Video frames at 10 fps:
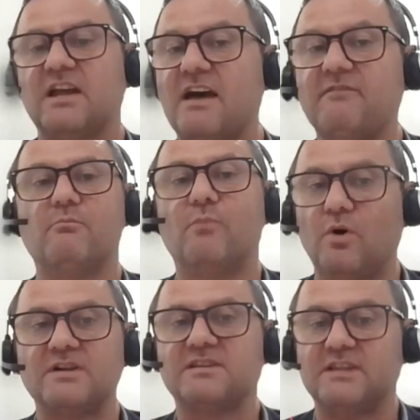have
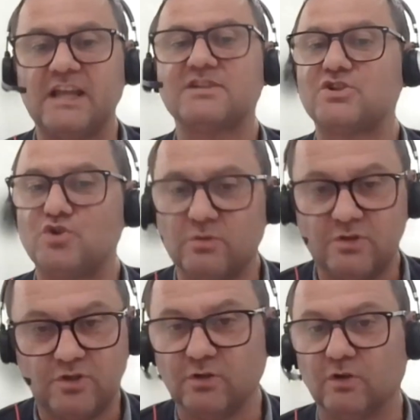more things to
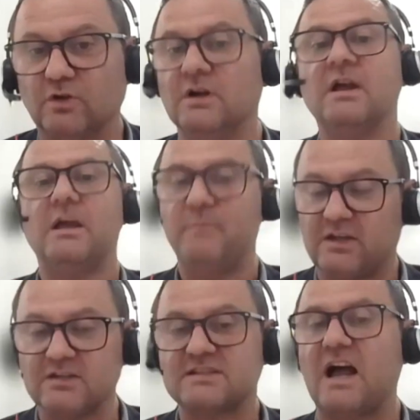do,
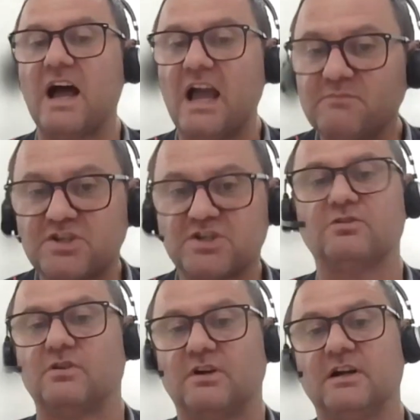because I'm
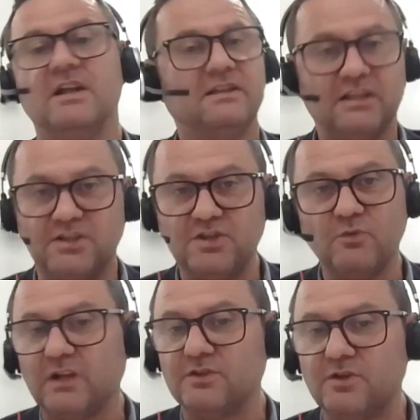sure that you
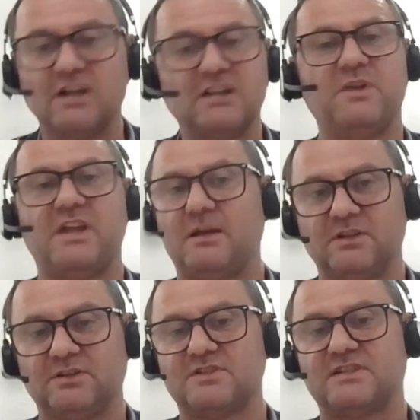will not be
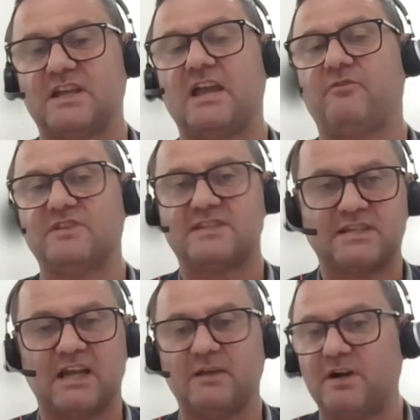able to say if it's
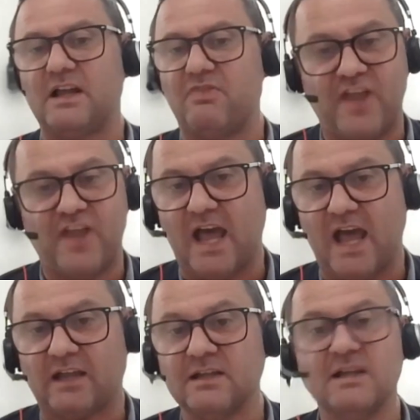cyber
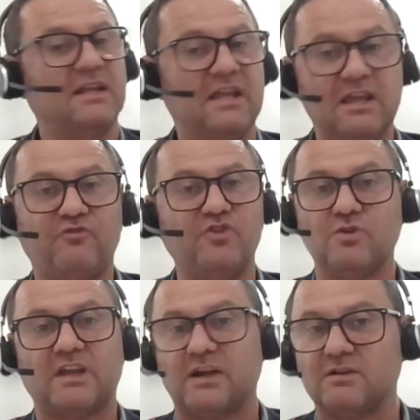attack if
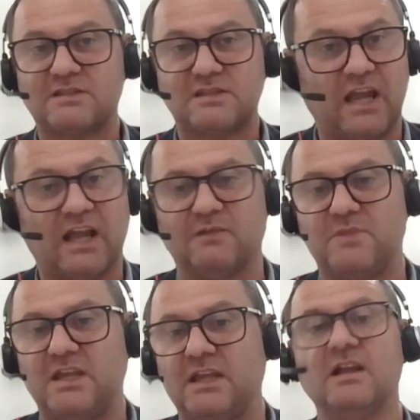you cannot tell
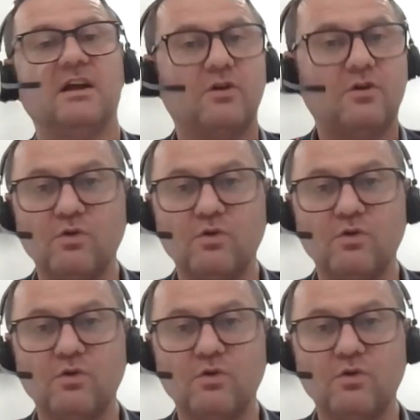me who